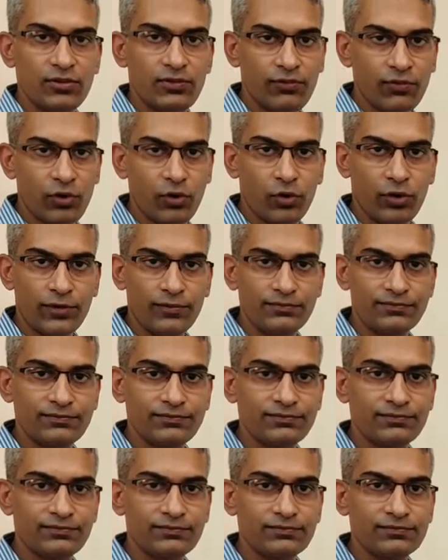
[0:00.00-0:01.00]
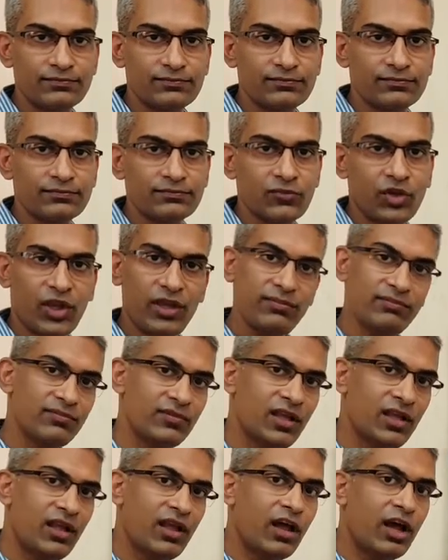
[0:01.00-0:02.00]
floor. Okay,
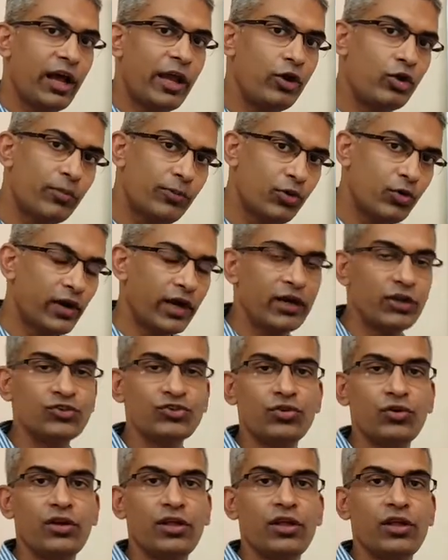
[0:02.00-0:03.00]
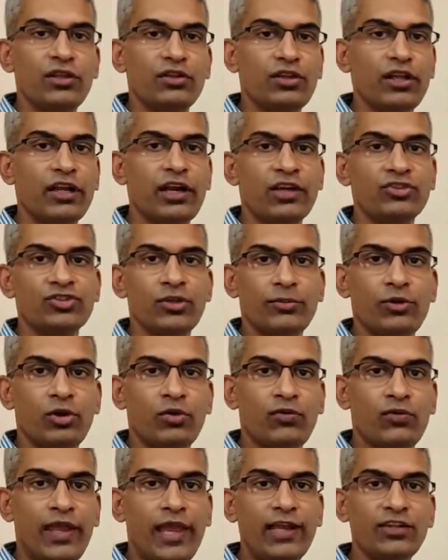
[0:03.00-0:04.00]
I hope you understood the concept
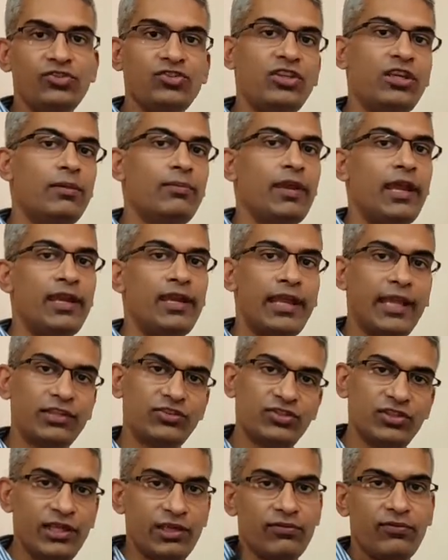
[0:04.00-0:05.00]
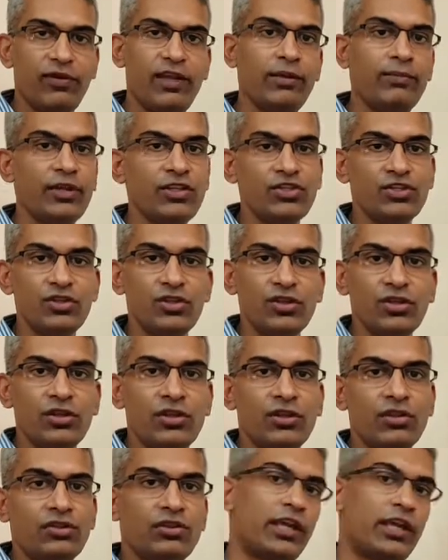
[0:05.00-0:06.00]
of LCM and HCF very much.
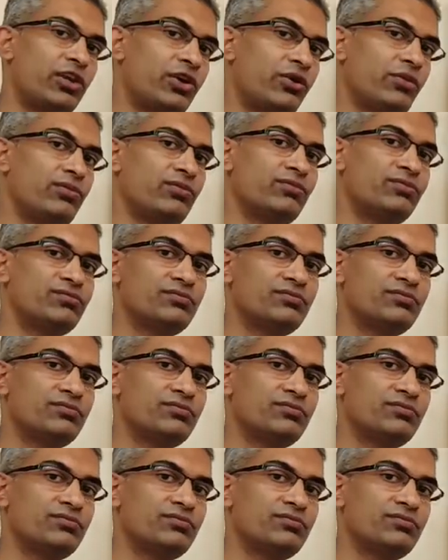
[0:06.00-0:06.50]
Thank you.